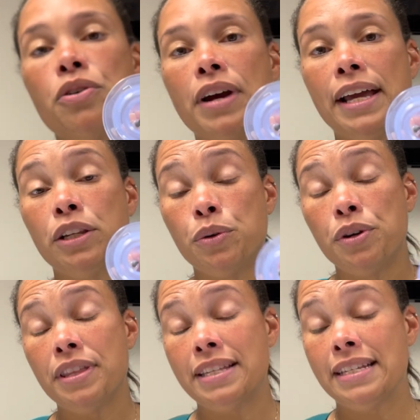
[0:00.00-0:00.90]
gray lure
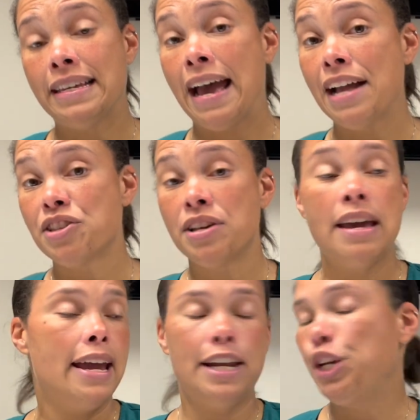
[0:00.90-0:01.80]
that's attached
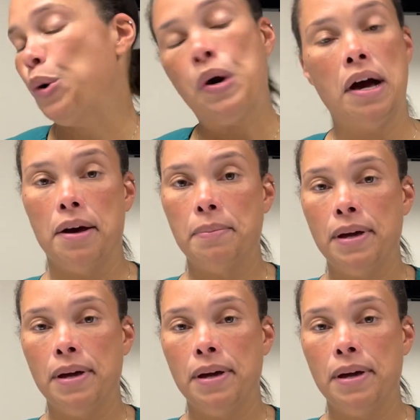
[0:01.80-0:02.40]
and no hub.